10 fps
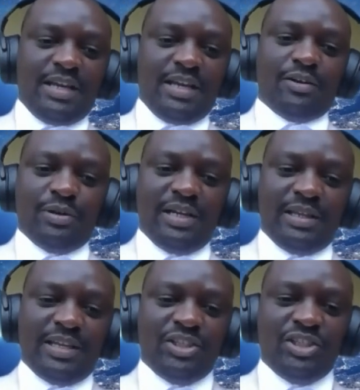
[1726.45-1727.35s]

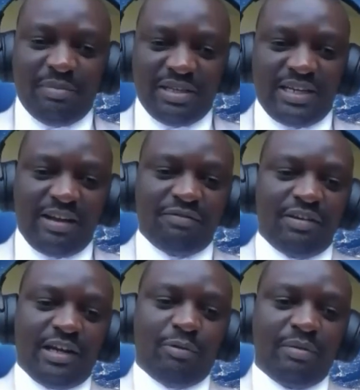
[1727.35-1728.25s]
including the GMS in
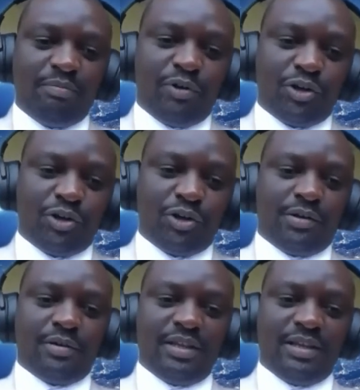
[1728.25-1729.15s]
Africa web
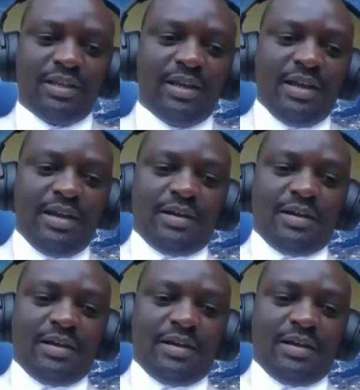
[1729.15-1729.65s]
portal or the